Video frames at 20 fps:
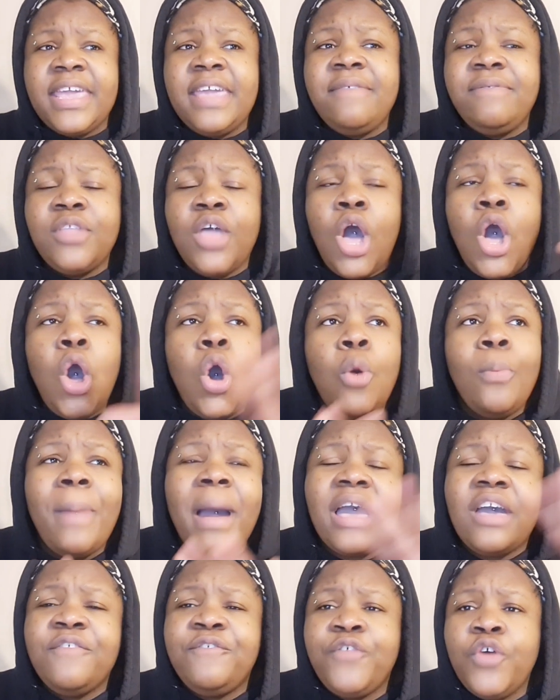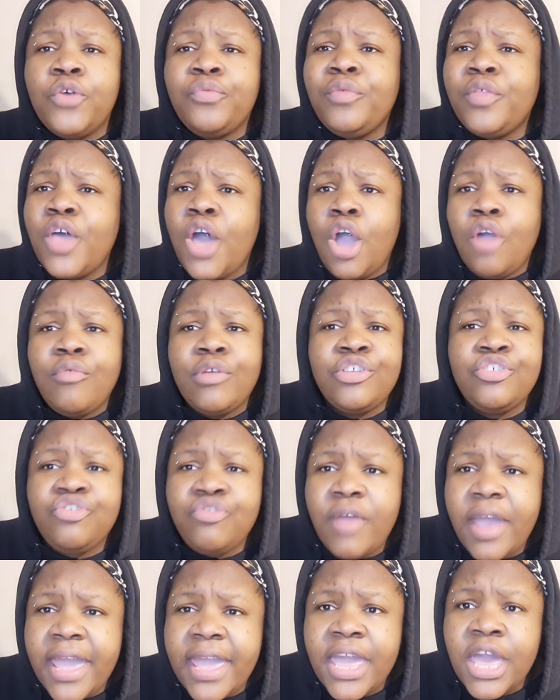Even the whole back and forth with her and
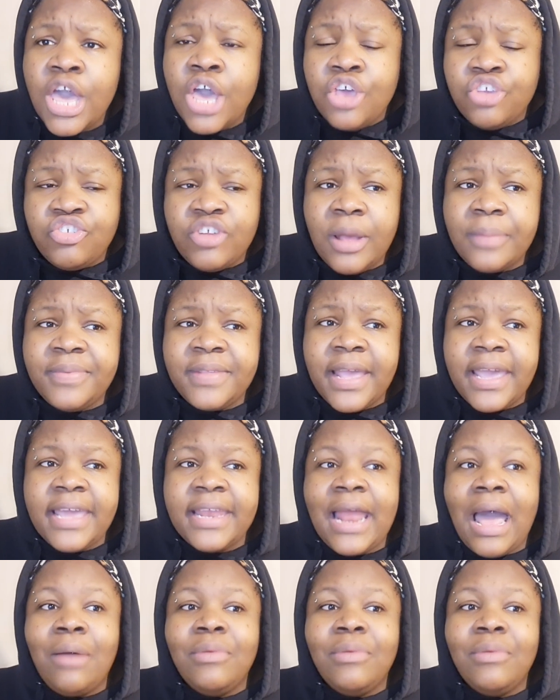Trey. You know what I'm saying?